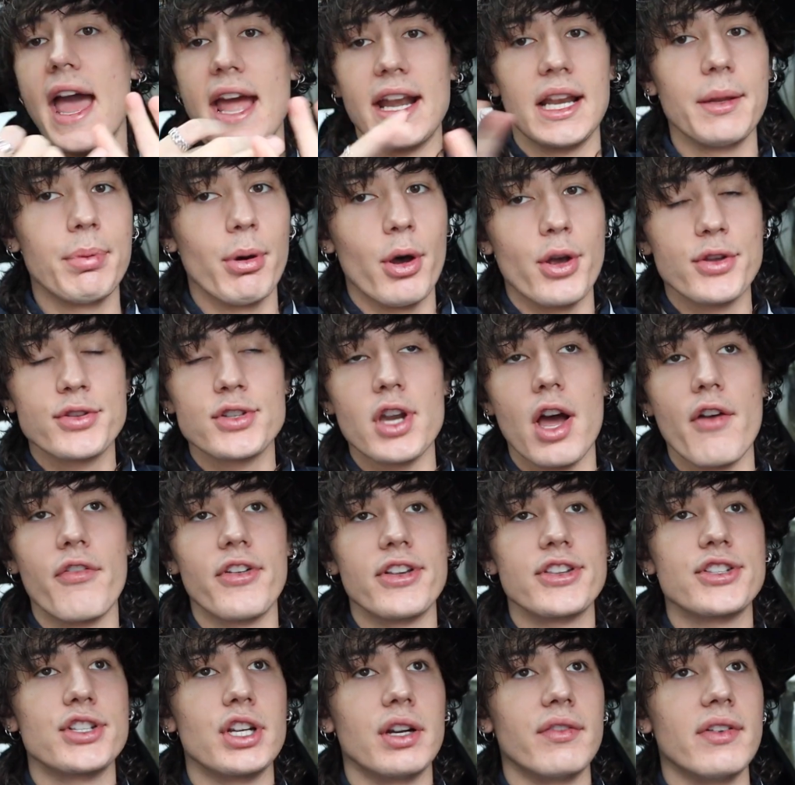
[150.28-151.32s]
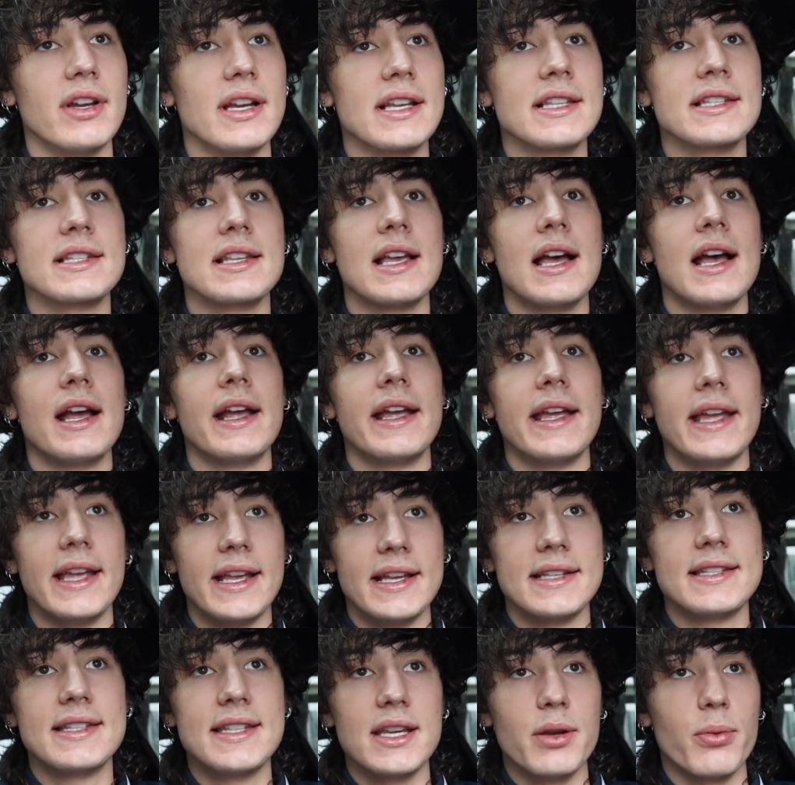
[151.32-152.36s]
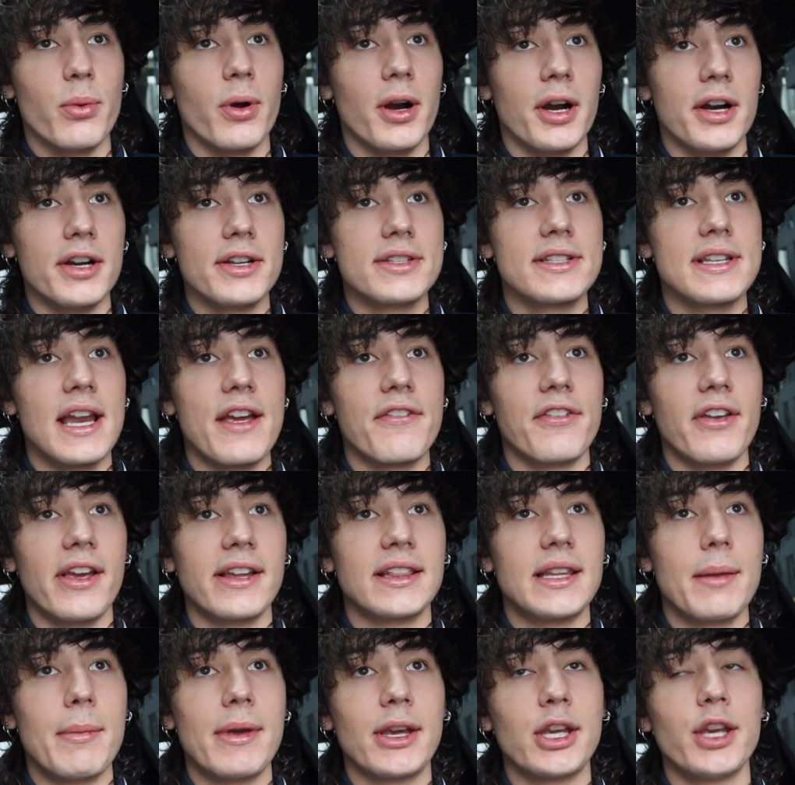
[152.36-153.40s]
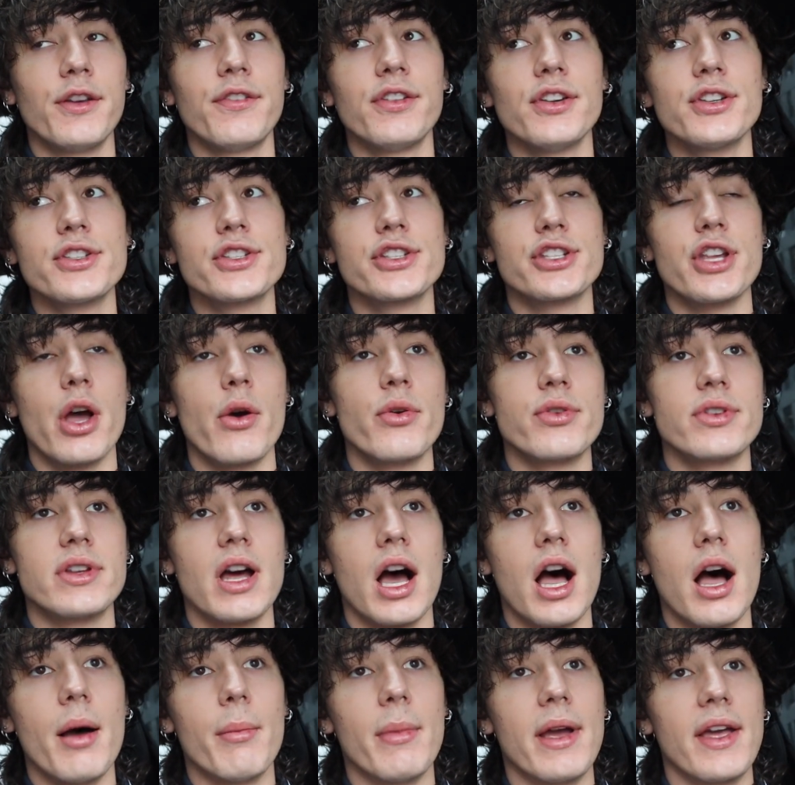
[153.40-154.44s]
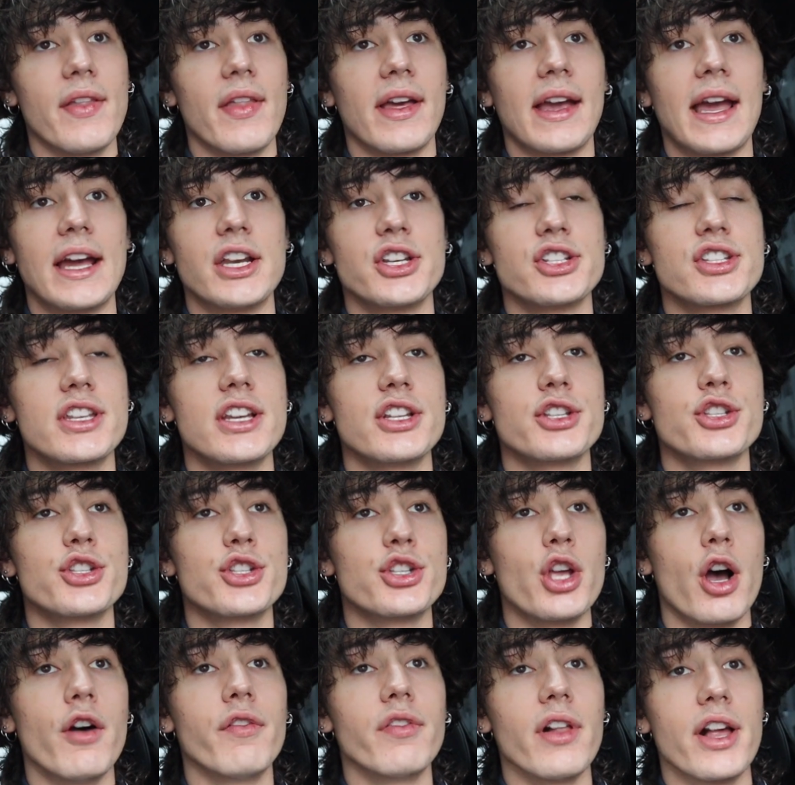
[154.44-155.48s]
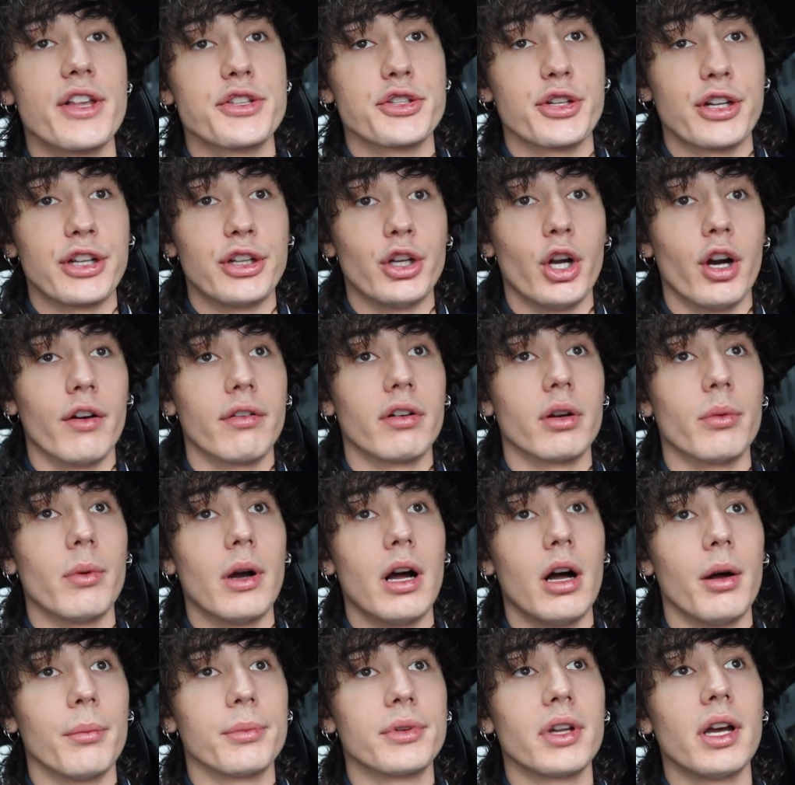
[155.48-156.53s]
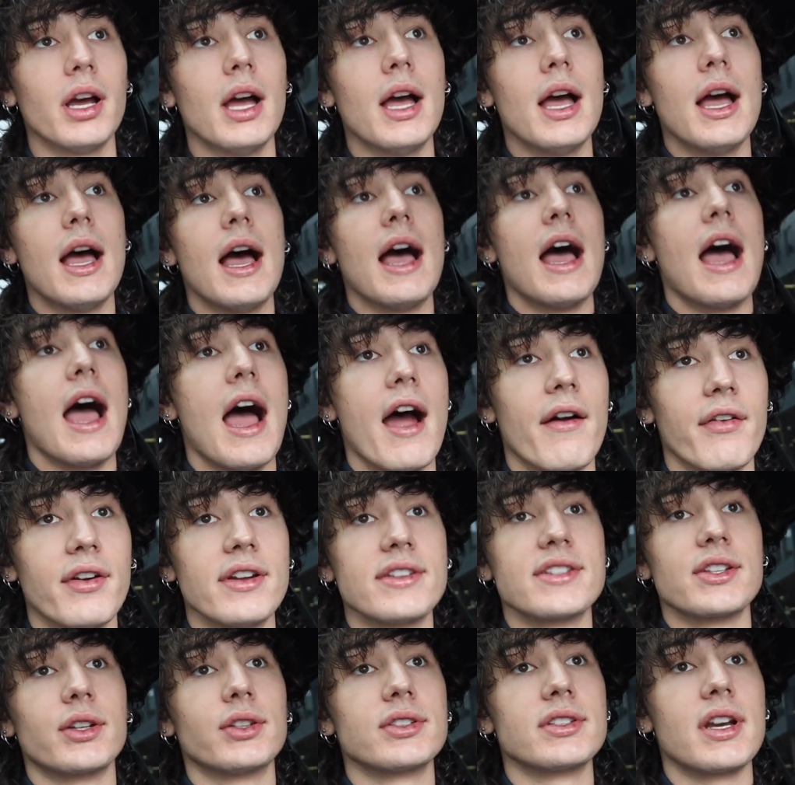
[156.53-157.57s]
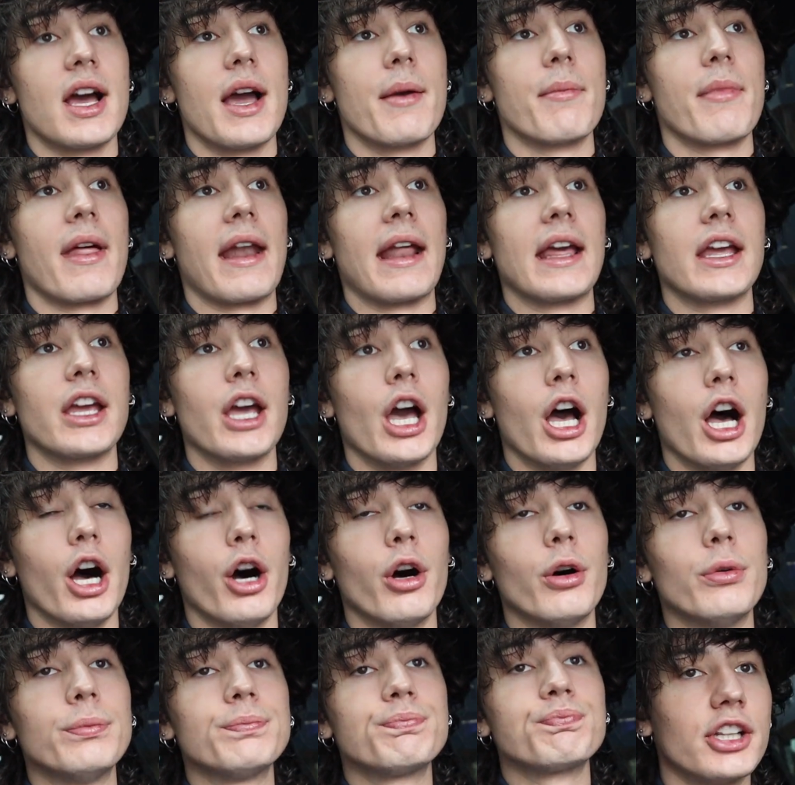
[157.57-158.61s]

Any post office service is the worst. I feel like they make you feel so dumb and like I just get so flustered and overwhelmed every single time that I go.